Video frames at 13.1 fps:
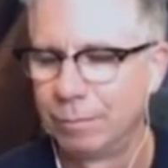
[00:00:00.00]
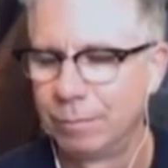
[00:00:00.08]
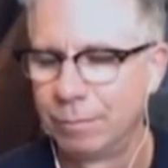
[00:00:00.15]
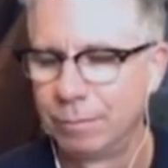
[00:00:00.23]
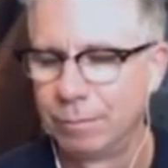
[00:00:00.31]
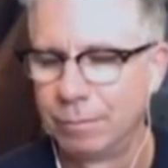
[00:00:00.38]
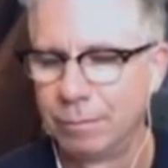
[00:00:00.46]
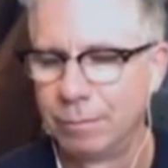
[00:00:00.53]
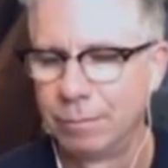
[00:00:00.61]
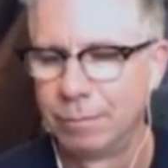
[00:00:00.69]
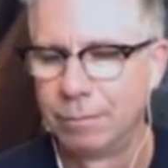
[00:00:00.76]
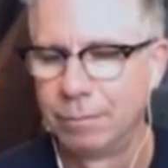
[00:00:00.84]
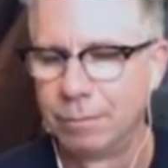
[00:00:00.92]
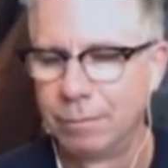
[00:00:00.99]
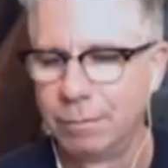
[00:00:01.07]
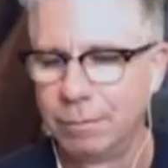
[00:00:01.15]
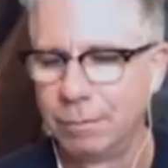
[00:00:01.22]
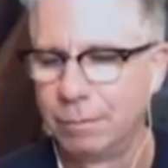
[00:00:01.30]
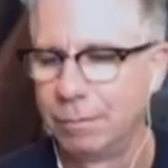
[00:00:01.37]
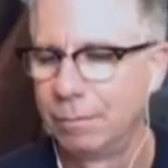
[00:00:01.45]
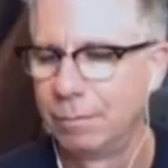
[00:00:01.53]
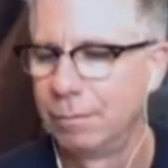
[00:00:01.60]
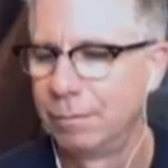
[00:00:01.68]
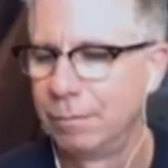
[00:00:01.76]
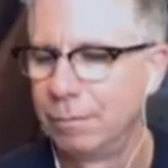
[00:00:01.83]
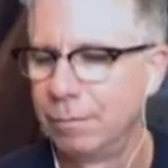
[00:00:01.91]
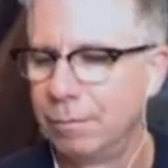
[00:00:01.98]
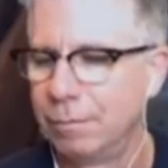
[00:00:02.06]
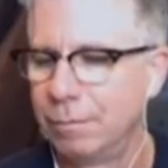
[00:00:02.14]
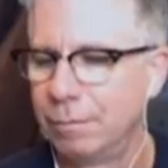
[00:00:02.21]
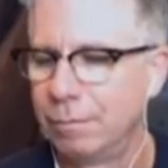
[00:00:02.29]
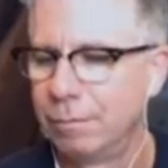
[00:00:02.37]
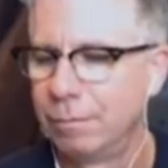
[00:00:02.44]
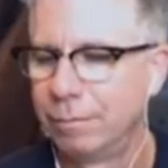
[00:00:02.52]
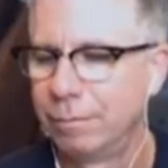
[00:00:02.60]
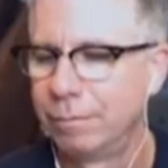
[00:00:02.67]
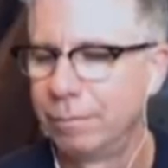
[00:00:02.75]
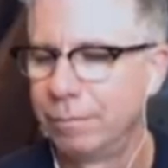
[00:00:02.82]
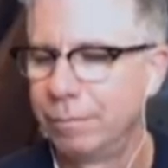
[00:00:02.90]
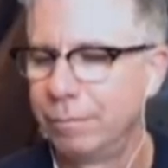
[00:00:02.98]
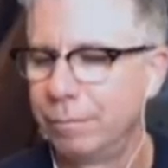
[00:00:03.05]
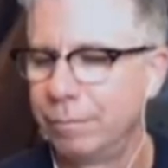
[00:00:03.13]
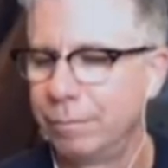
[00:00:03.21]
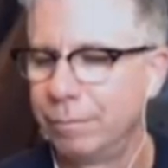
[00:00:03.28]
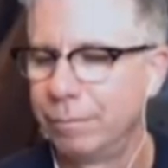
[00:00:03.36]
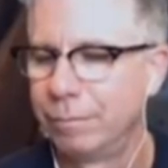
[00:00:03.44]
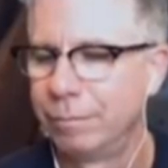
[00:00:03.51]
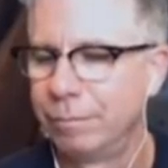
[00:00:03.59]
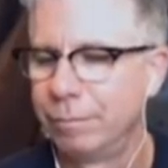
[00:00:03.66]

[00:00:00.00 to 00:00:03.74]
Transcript: (silent)